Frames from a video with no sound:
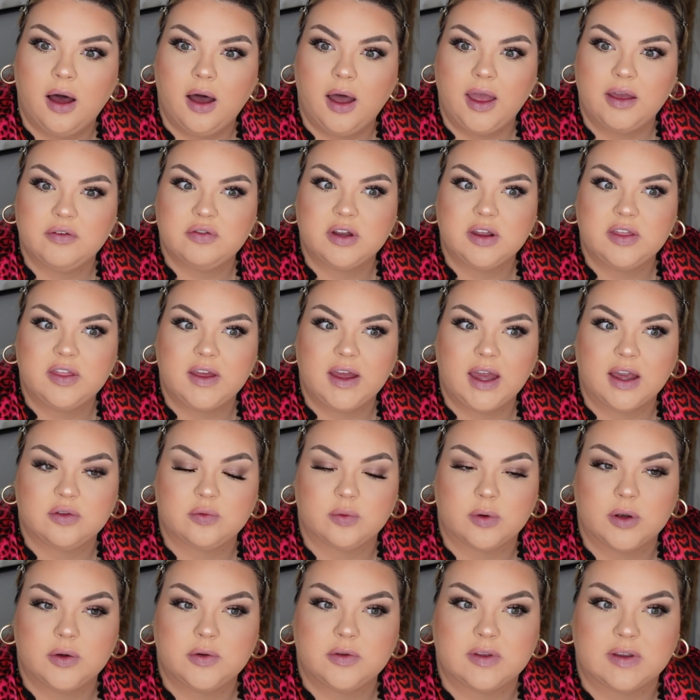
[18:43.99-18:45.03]
Everything has
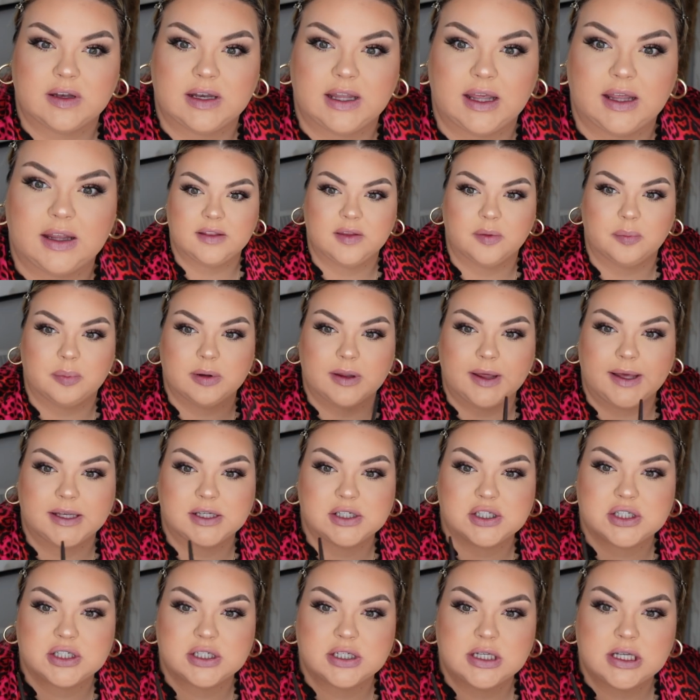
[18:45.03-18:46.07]
rose in it. The
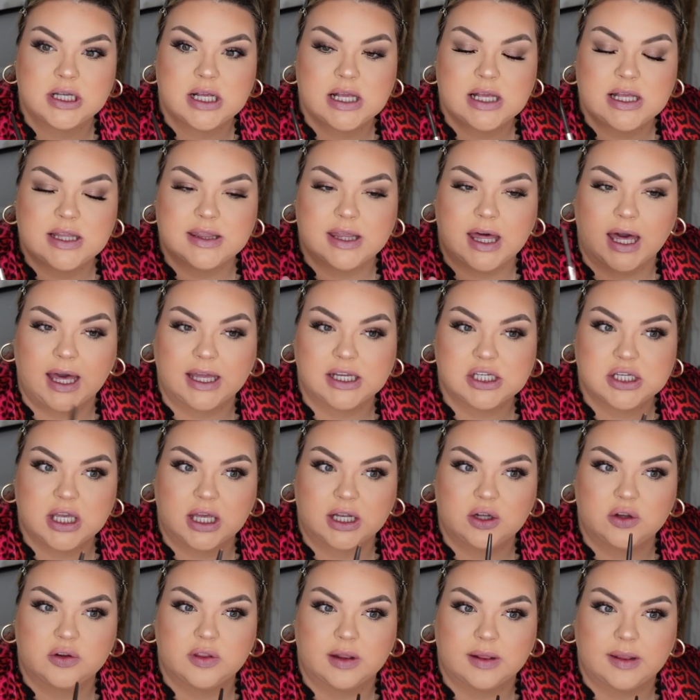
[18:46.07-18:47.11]
blush, the
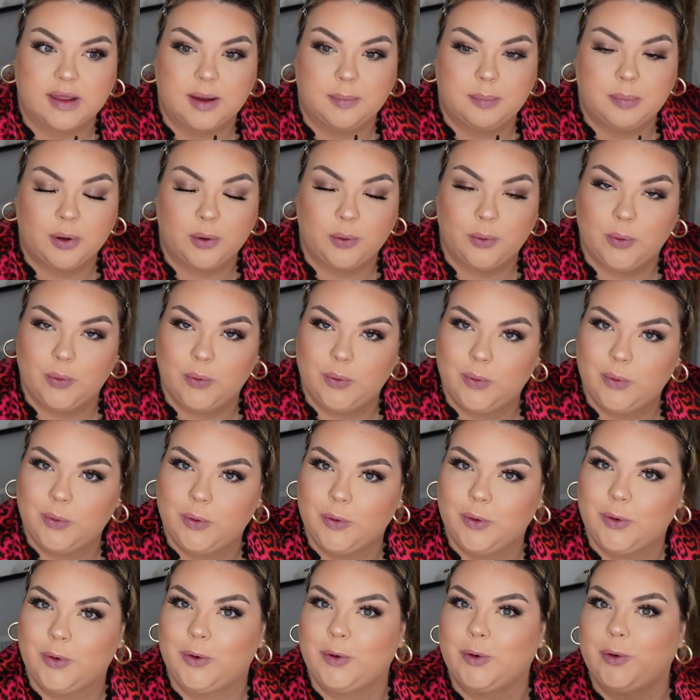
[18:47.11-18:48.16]
eyeshadow, the lip,
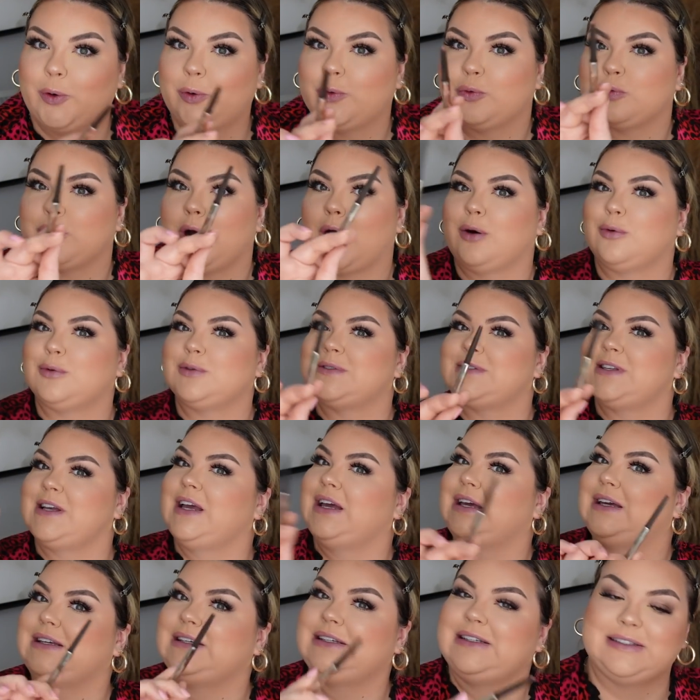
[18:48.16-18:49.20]
ooh,
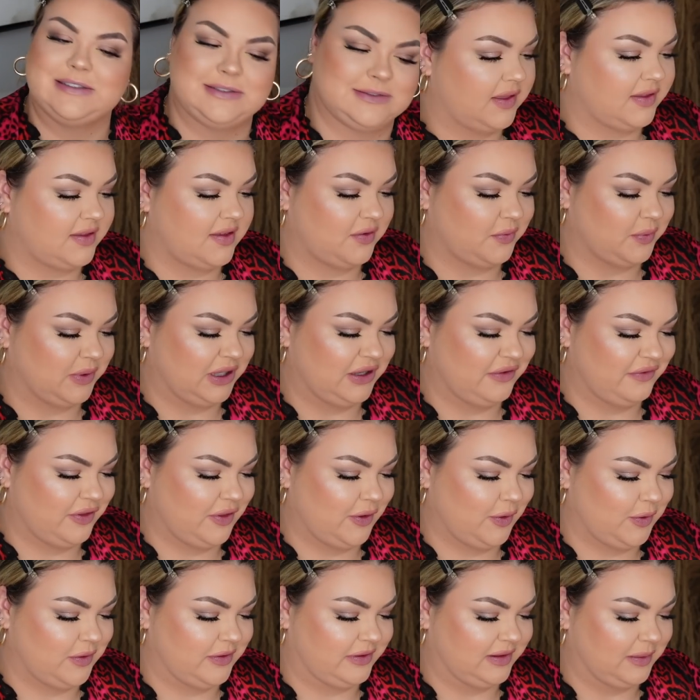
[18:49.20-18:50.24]
rosy. This is one of
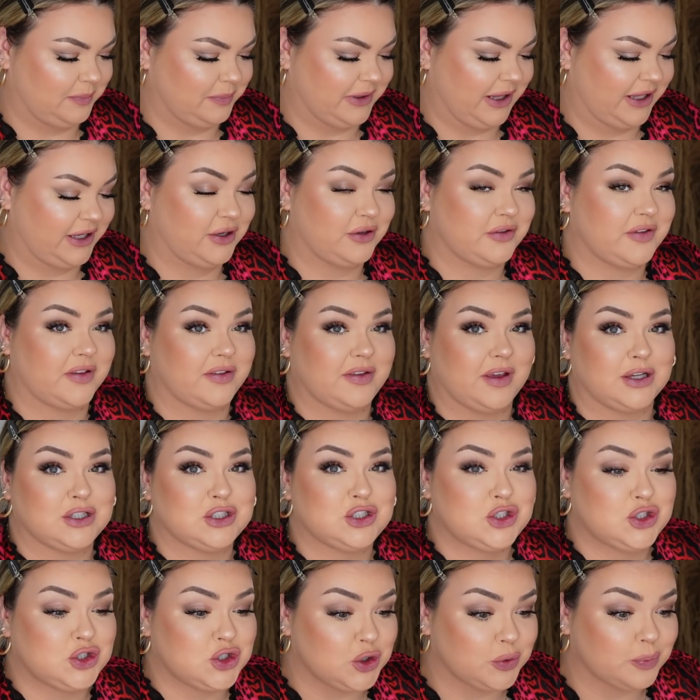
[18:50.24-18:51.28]
those lip liners that's like
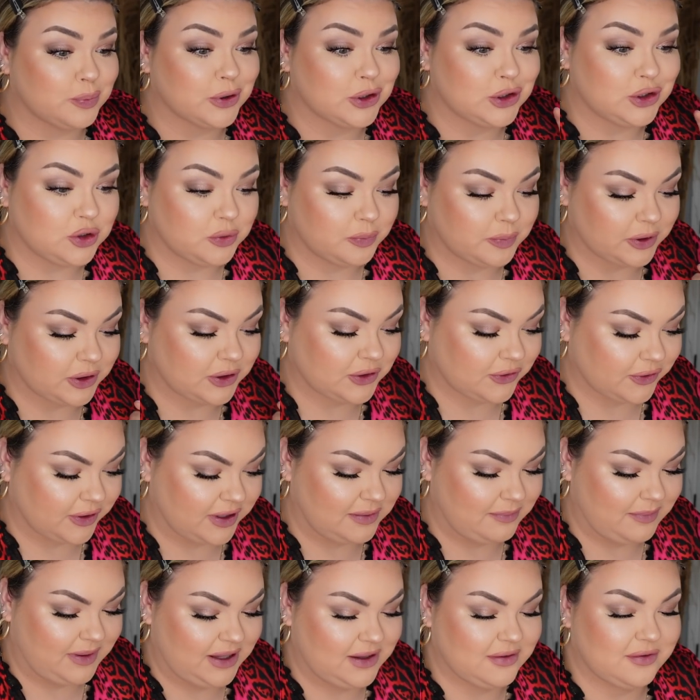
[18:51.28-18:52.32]
super duper
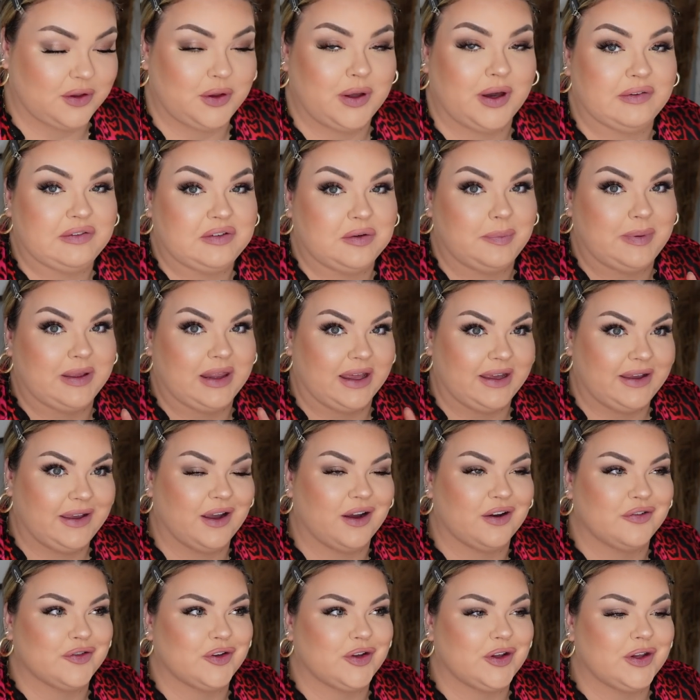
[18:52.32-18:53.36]
creamy, so you have to be like
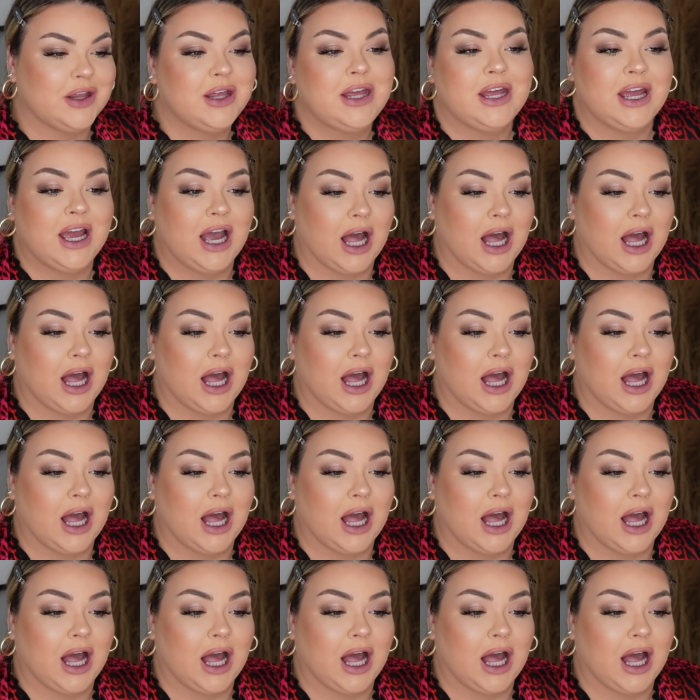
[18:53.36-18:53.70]
careful.